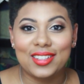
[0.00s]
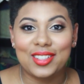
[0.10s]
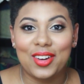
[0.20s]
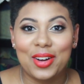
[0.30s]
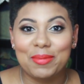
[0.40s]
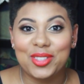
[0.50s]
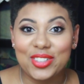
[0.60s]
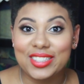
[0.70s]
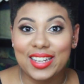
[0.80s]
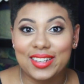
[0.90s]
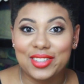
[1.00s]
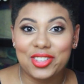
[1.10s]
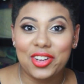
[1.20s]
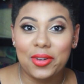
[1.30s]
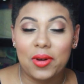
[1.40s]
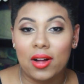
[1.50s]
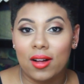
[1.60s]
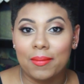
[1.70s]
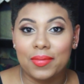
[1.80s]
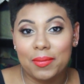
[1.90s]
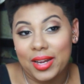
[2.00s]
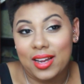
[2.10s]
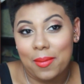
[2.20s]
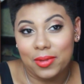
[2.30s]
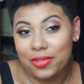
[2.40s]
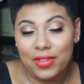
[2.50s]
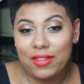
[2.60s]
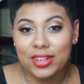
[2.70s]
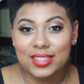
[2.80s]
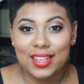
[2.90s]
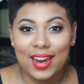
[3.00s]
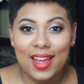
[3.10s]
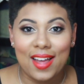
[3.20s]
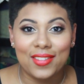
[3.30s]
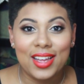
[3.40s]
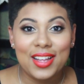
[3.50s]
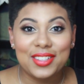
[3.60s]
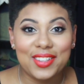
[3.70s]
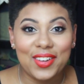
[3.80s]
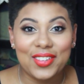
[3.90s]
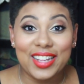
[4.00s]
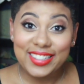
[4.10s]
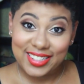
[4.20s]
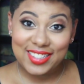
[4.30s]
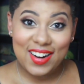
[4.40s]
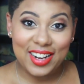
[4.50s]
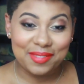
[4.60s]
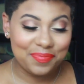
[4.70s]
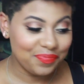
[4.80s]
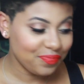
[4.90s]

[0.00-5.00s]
So I'm so excited to show you my couple of favorites that I have. So let's get started.